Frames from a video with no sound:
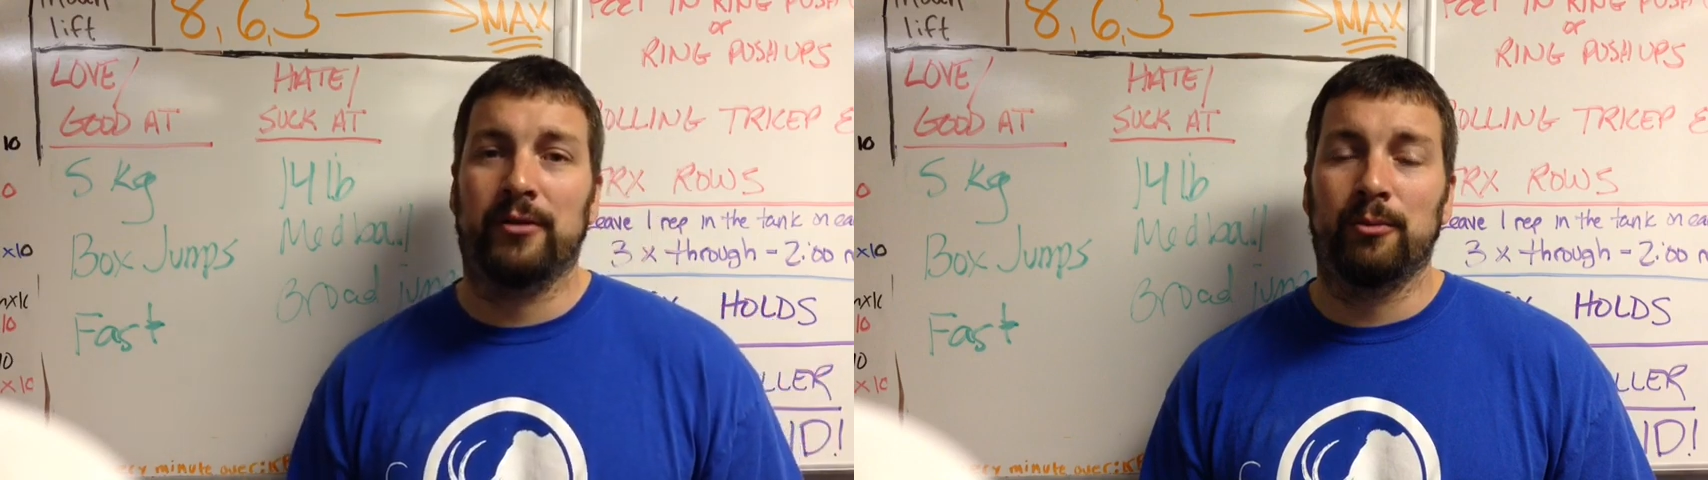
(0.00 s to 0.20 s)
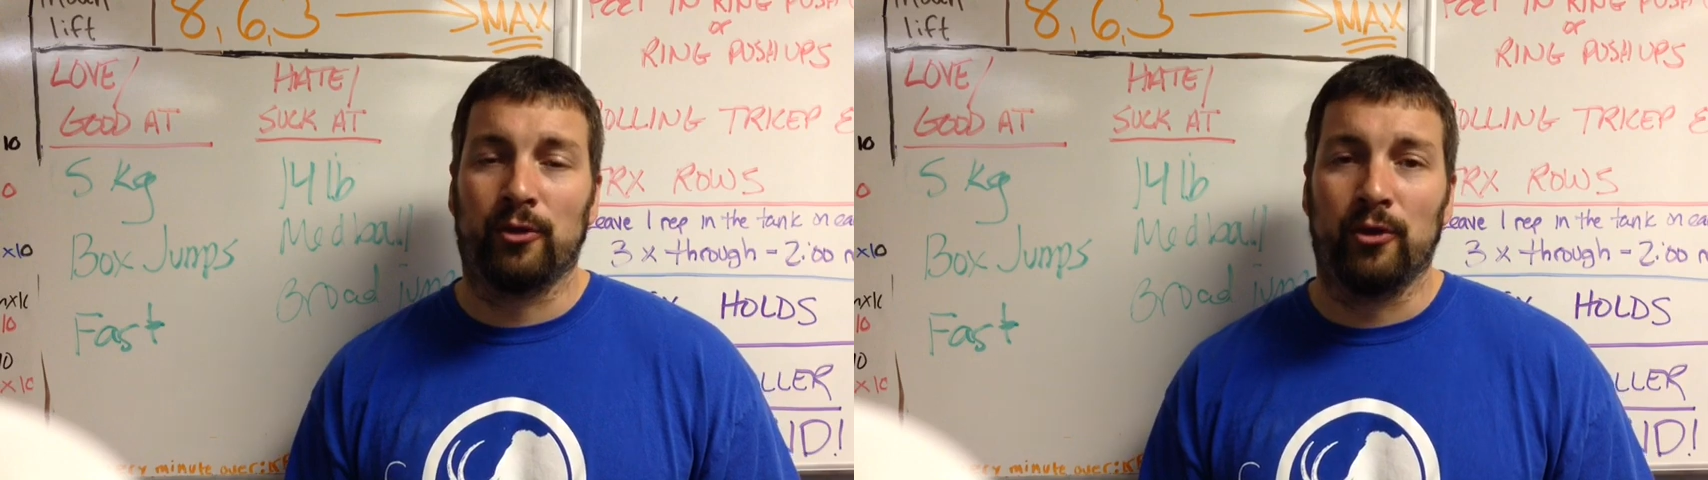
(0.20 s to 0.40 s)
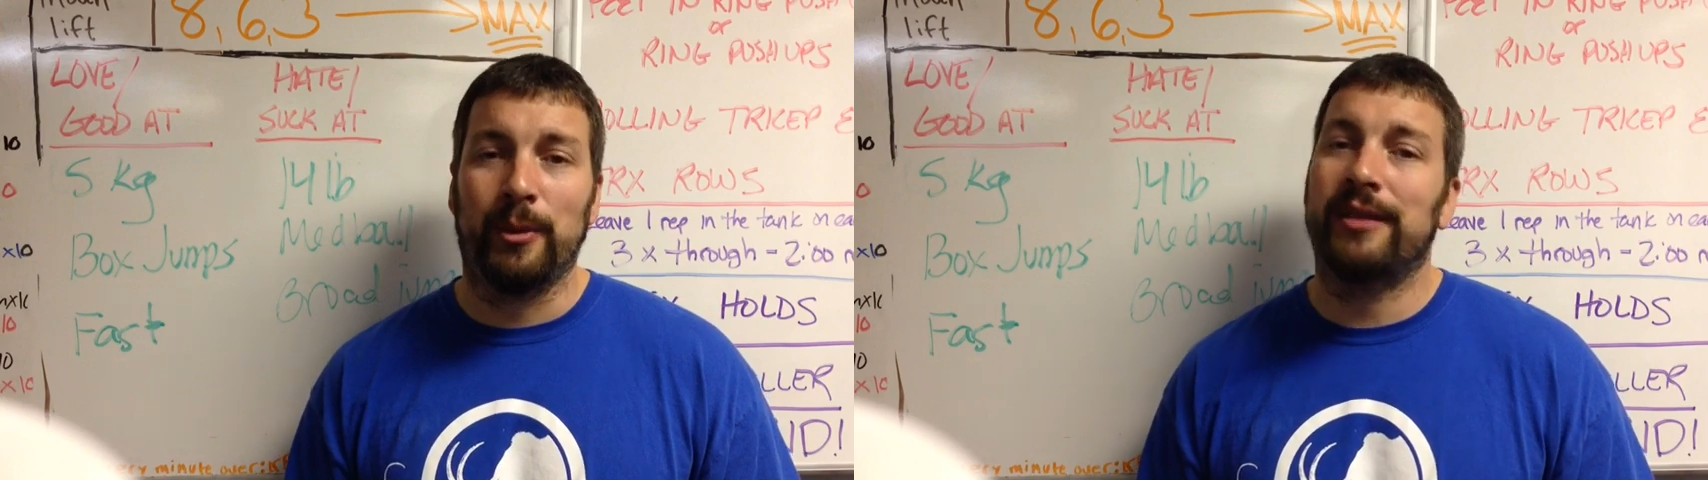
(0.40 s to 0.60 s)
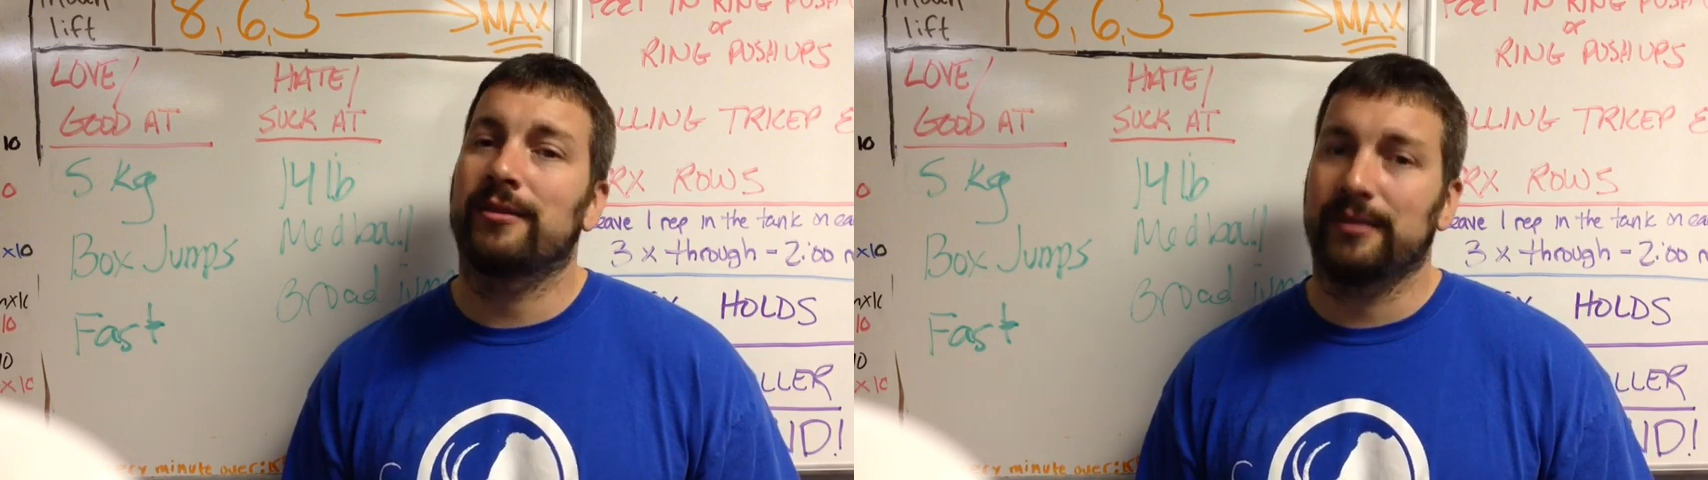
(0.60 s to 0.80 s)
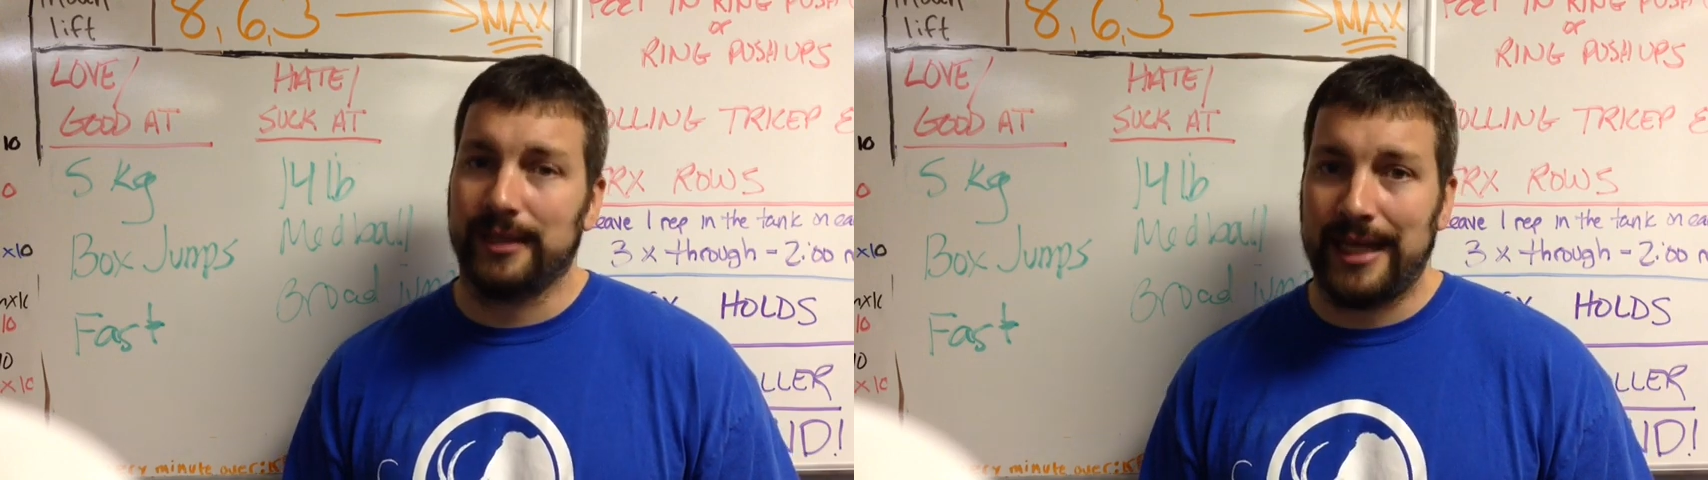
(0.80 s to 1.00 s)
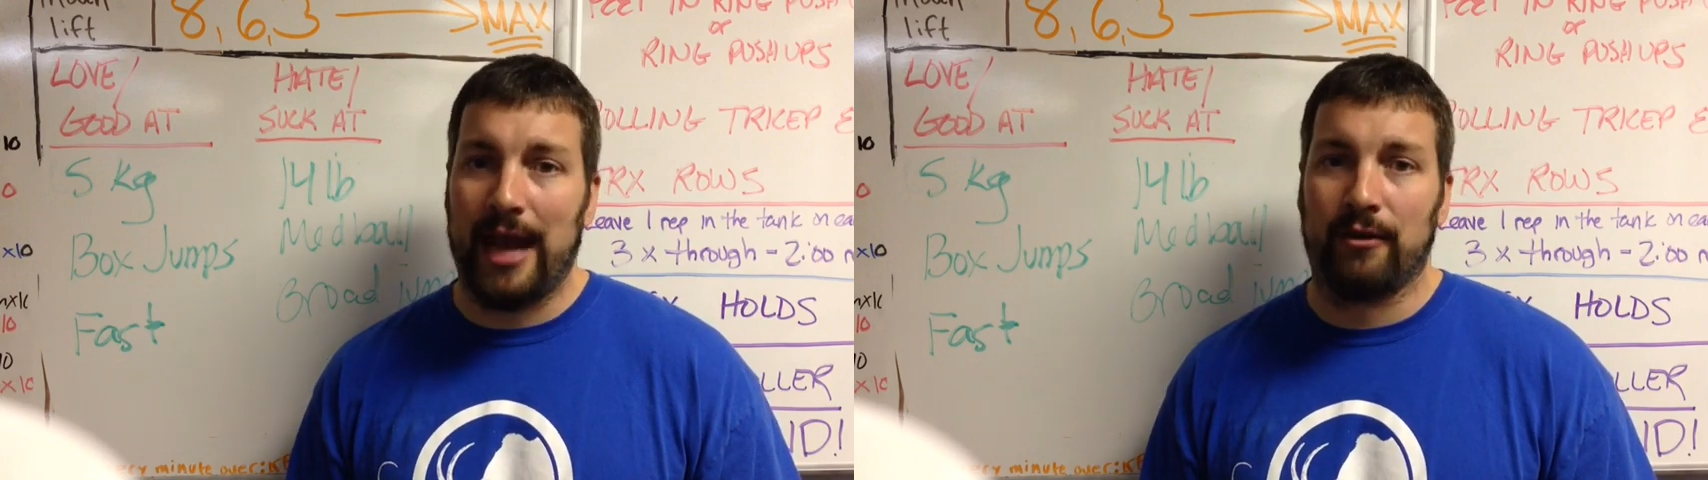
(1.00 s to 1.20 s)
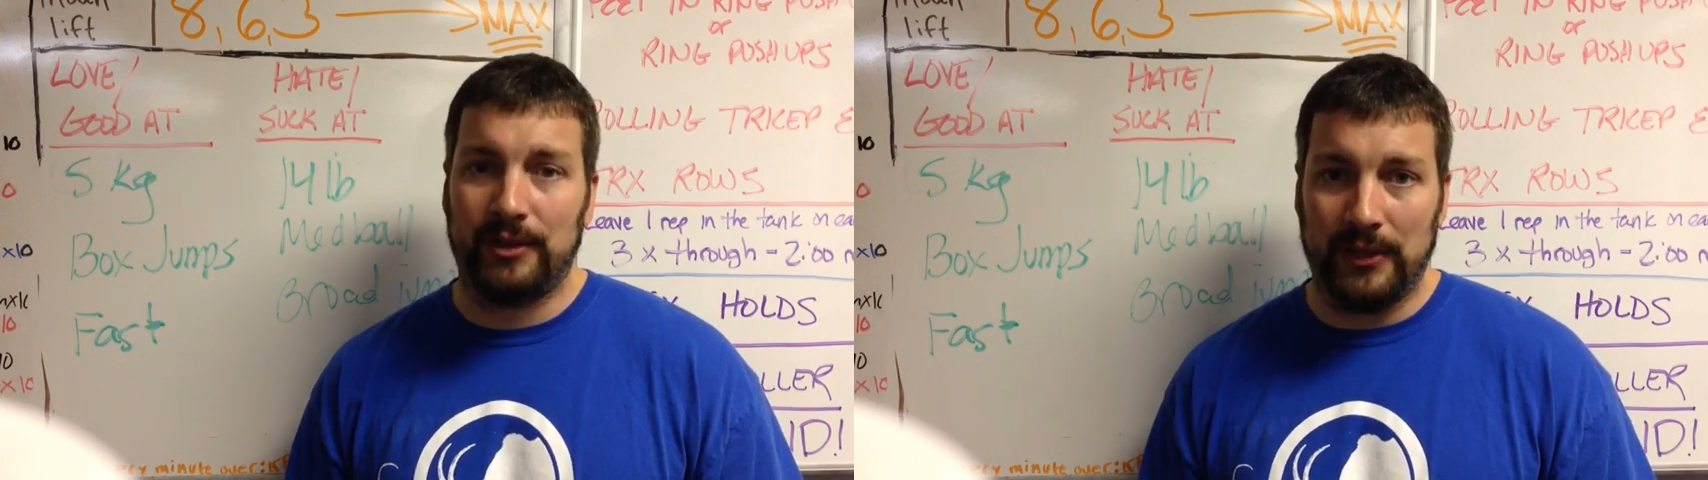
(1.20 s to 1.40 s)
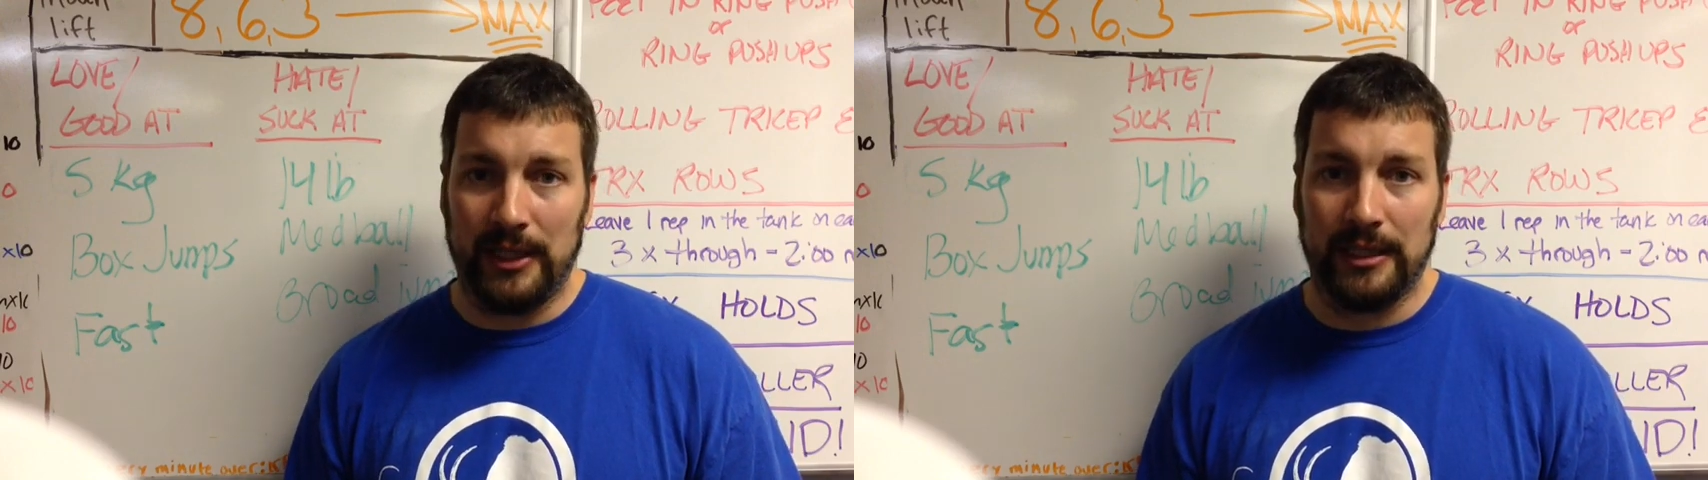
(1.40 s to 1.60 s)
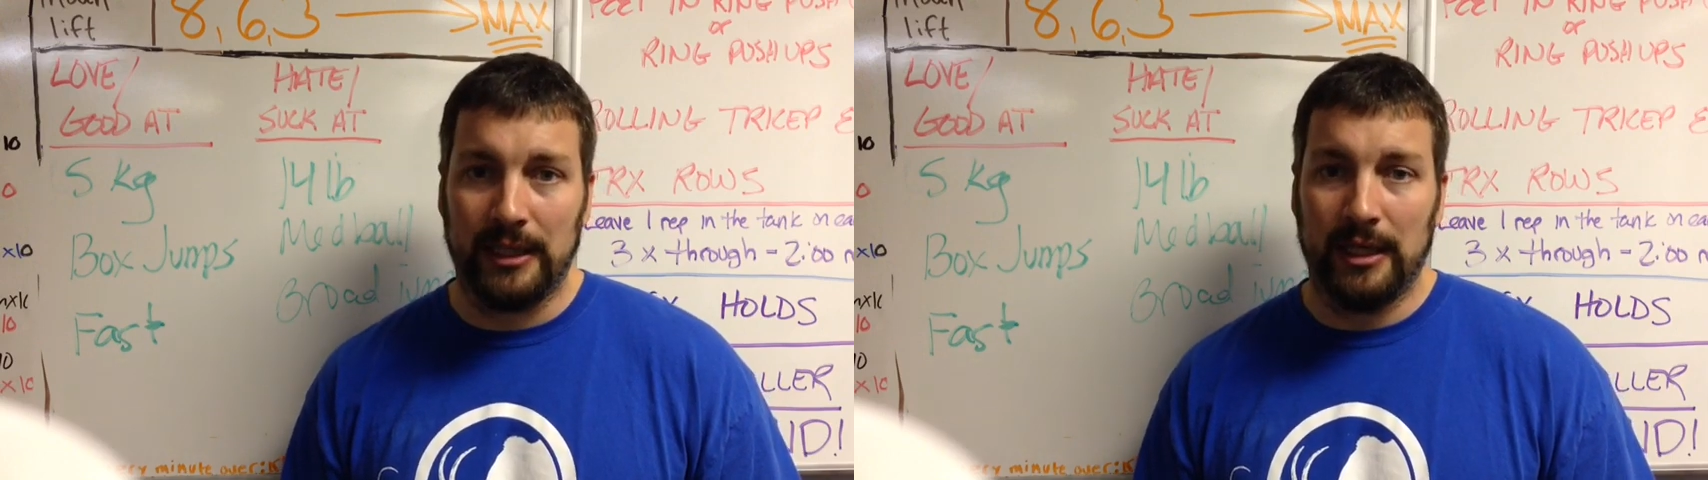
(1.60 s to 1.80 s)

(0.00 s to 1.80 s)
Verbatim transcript: improvements guaranteed.